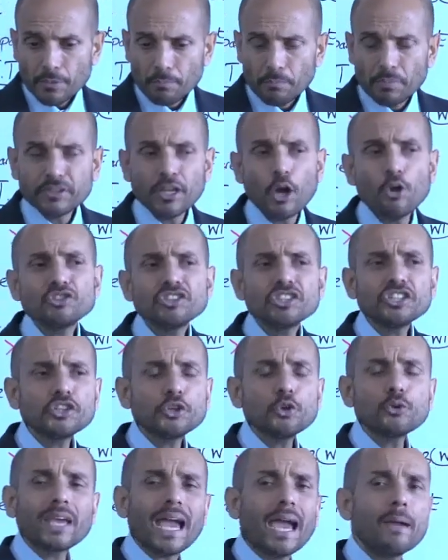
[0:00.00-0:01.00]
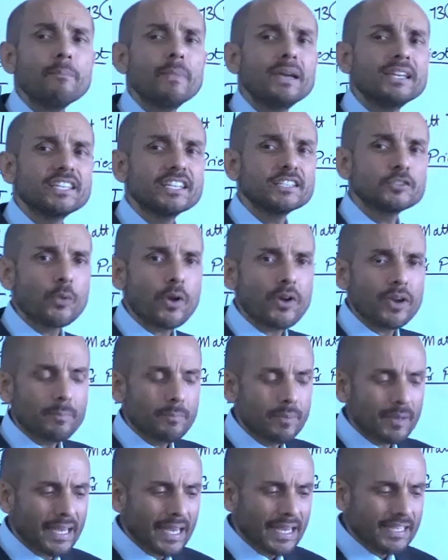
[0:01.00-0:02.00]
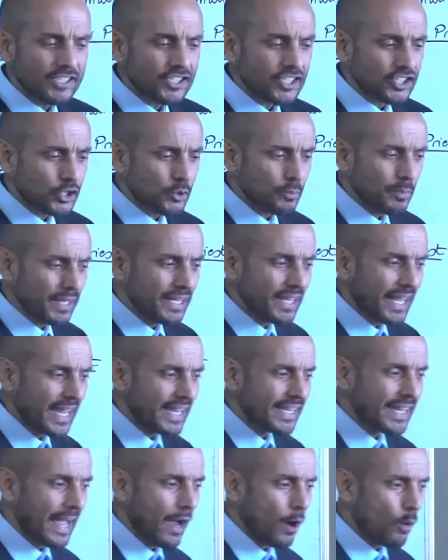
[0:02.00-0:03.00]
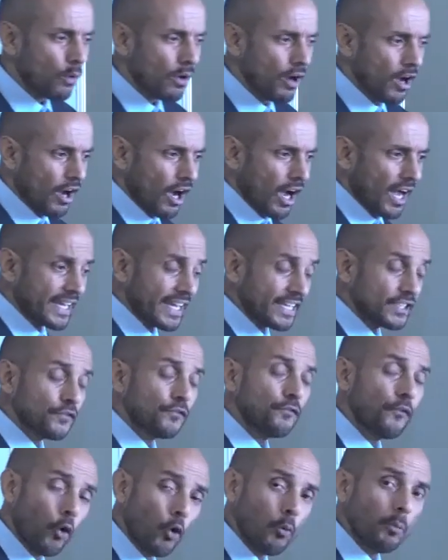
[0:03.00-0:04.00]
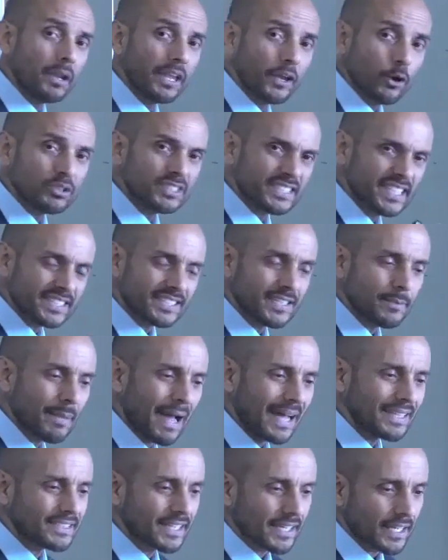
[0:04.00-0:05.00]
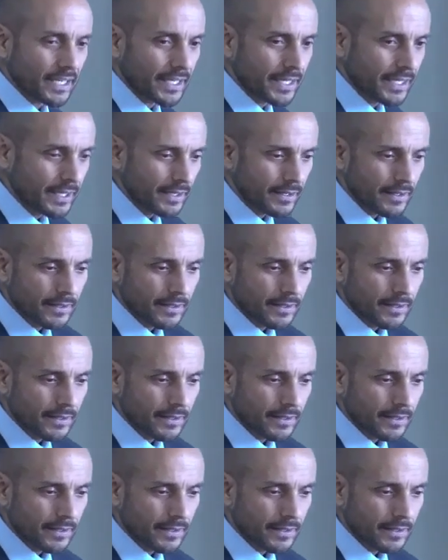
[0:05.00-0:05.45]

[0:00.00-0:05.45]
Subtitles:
But those are the two camp meetings where it begins to be laid out, I guess, formally or systematically.